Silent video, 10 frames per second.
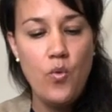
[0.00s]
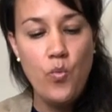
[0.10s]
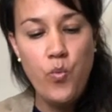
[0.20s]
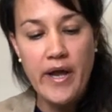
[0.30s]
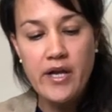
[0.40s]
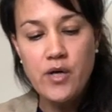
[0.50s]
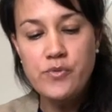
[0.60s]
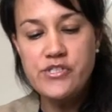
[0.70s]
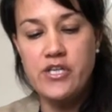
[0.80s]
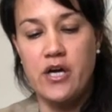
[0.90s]
When I
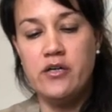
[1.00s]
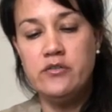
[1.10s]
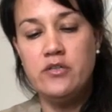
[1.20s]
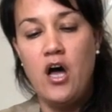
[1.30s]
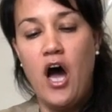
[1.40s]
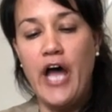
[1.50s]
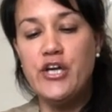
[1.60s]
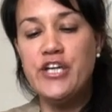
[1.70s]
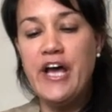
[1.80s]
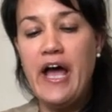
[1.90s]
was young, I
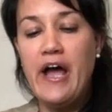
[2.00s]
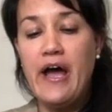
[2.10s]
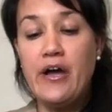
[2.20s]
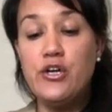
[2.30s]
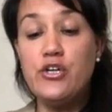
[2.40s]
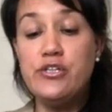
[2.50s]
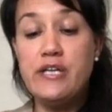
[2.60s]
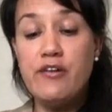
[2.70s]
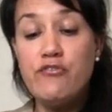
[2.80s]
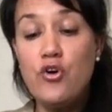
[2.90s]
could, ha- I could
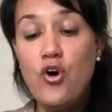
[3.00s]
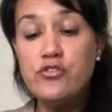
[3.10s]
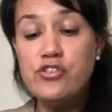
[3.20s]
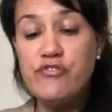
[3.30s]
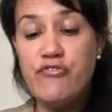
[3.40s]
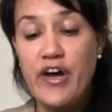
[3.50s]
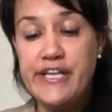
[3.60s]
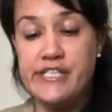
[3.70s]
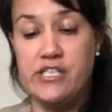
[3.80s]
have gone to find